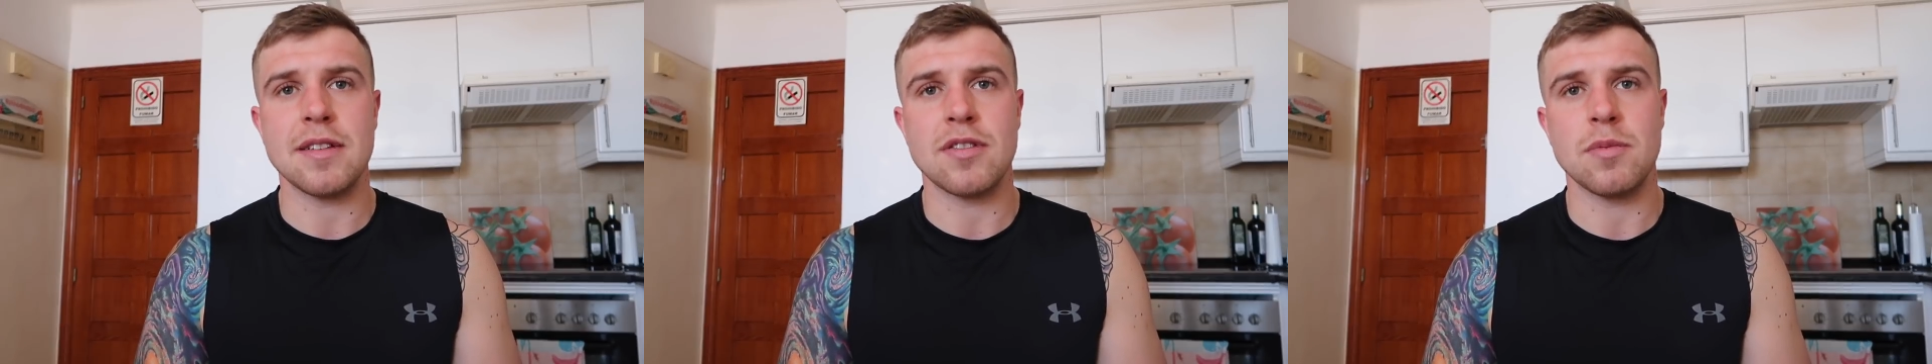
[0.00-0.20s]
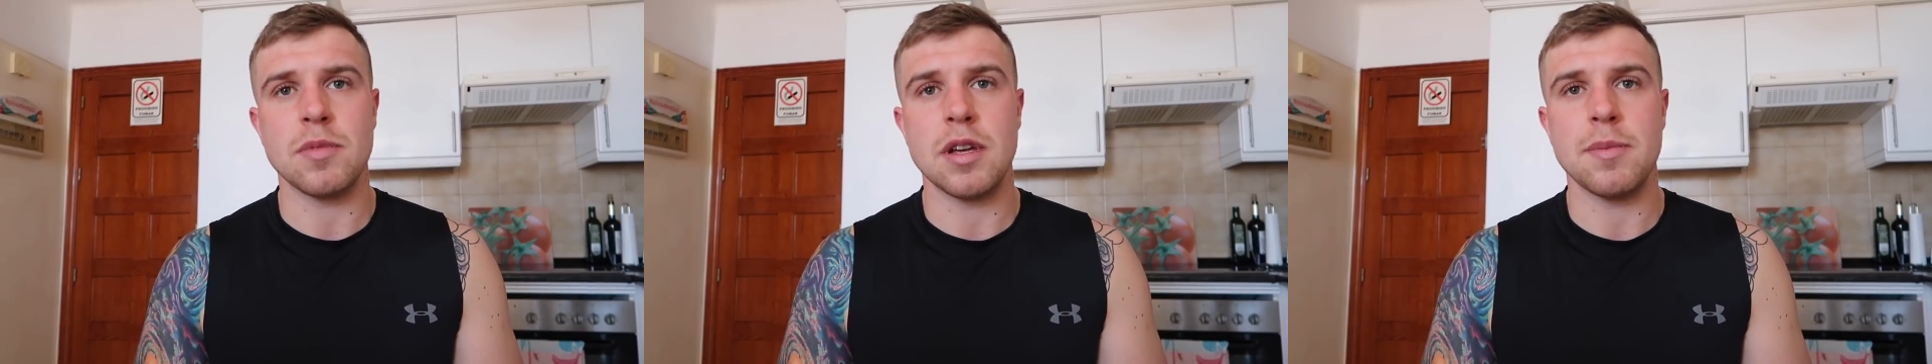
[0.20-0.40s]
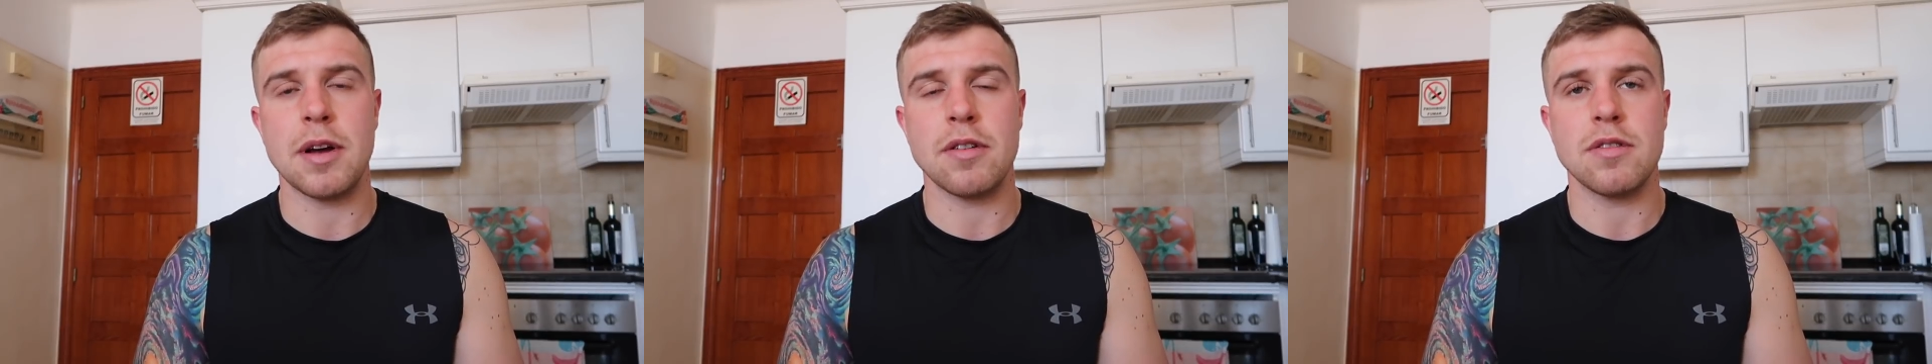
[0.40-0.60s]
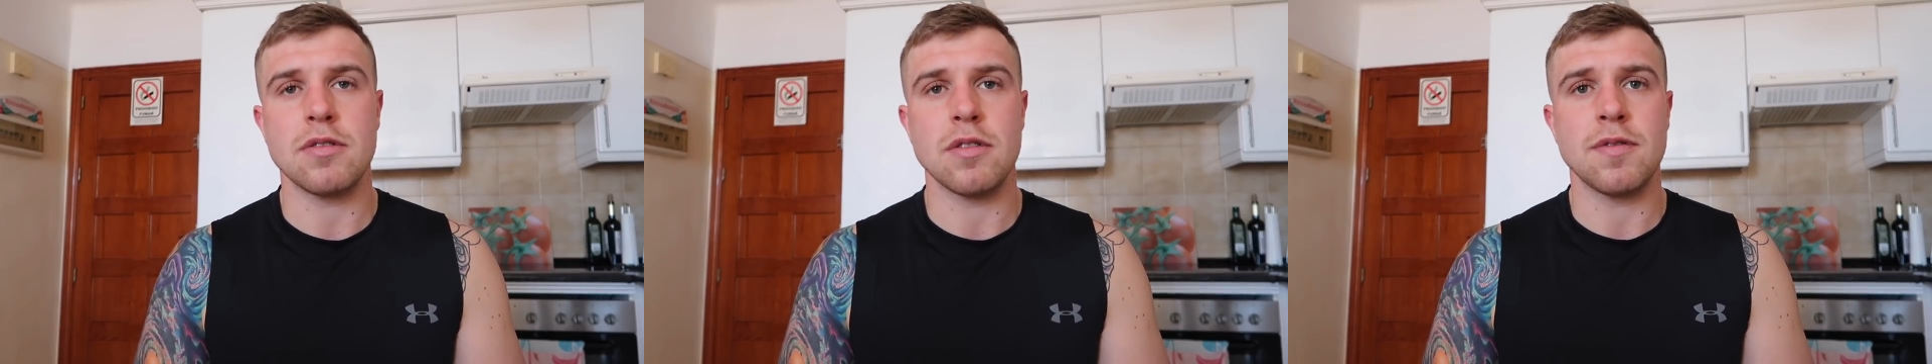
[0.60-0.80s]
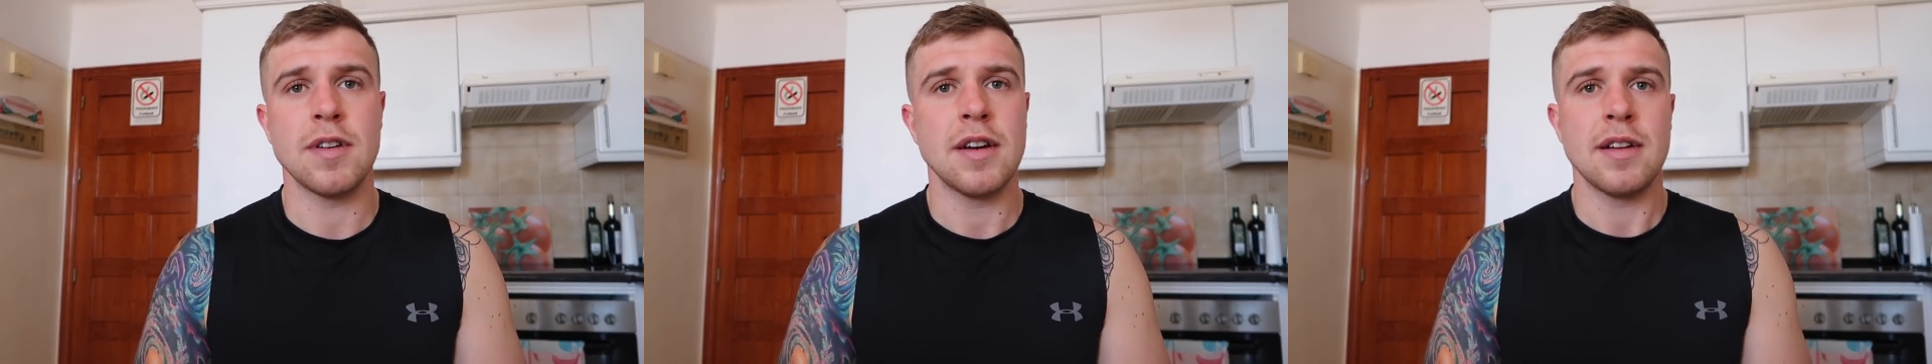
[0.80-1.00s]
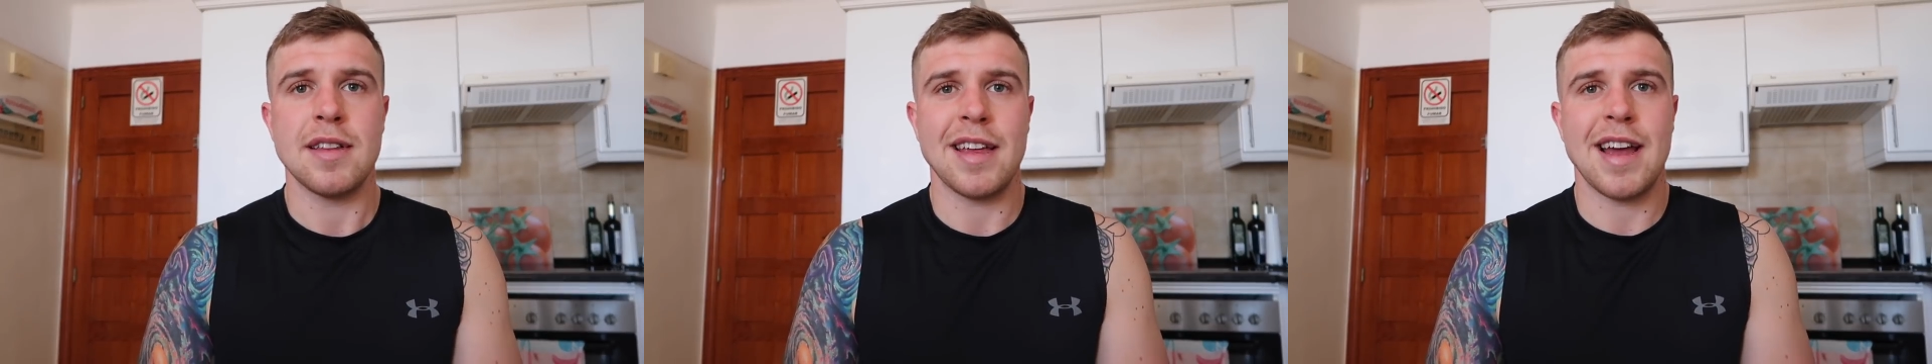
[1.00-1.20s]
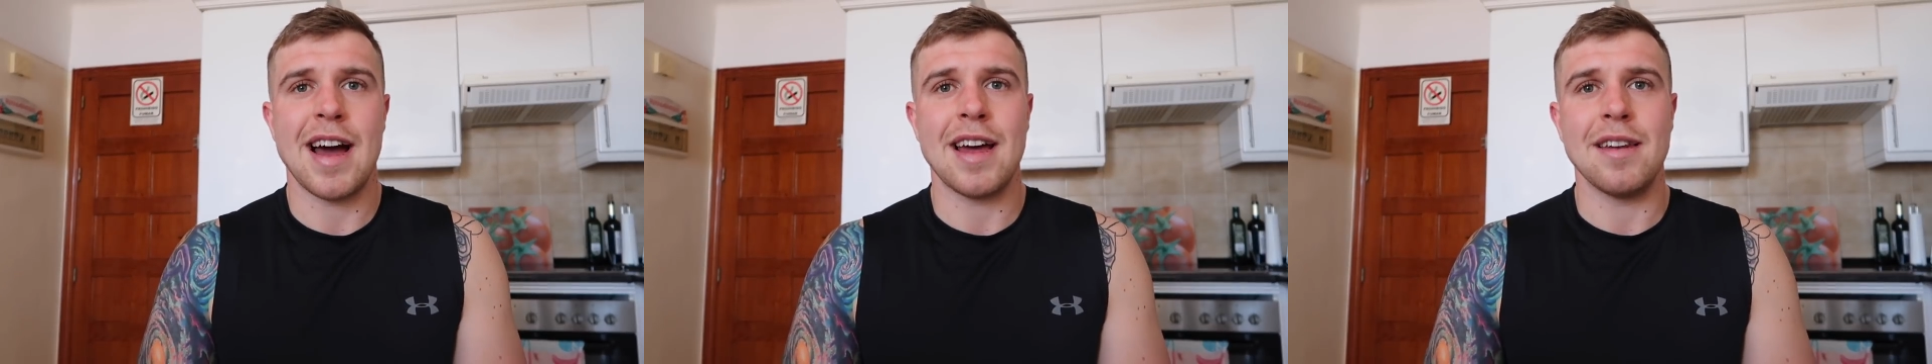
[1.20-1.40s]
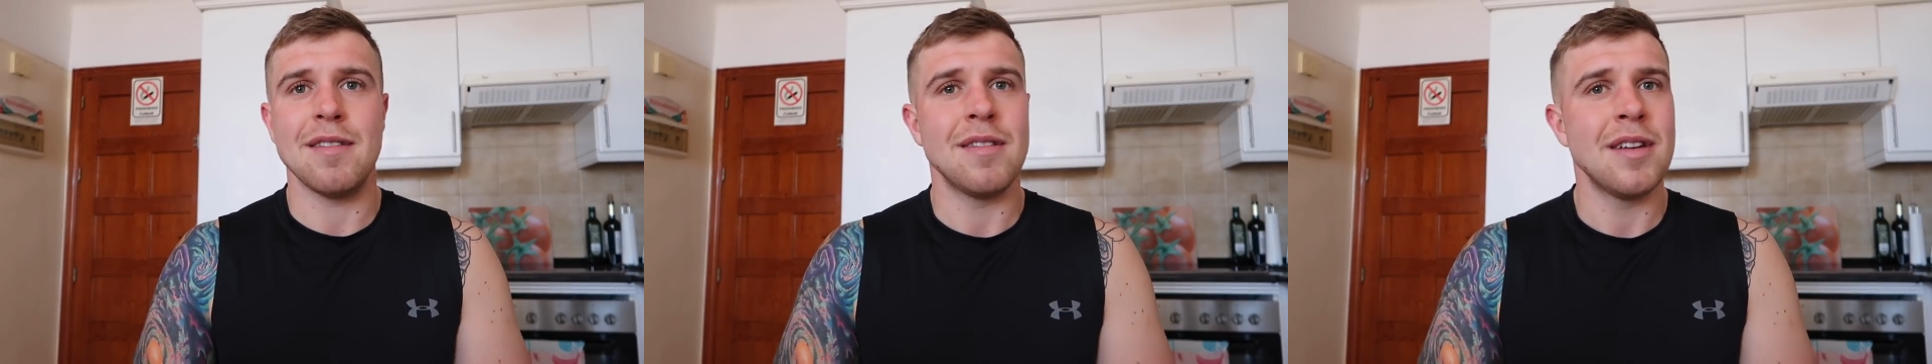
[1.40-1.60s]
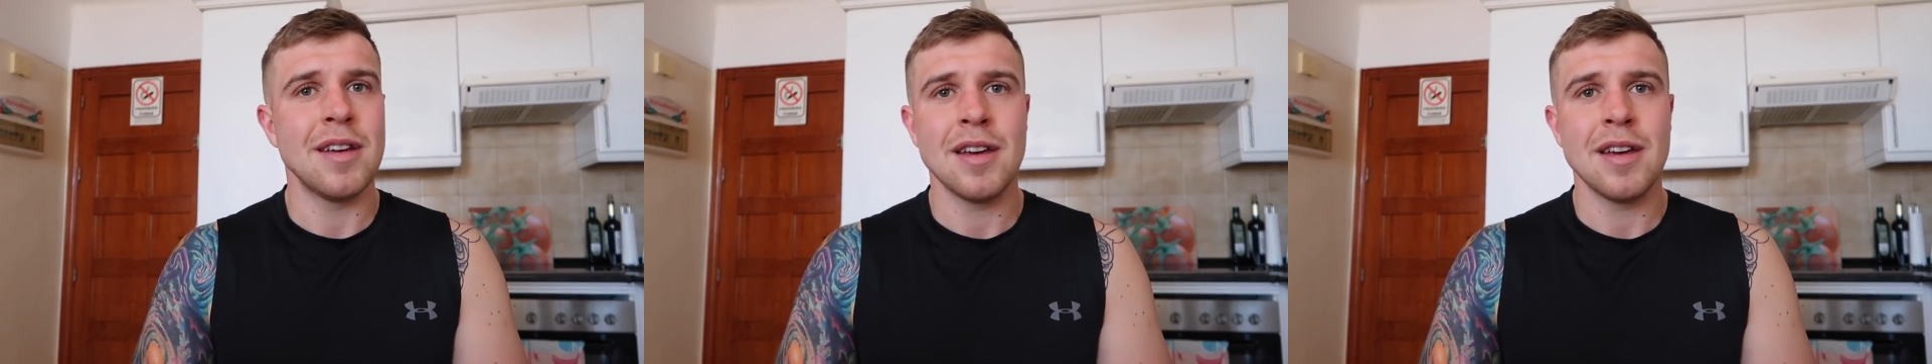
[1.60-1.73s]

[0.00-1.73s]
to somebody about stuff, they can.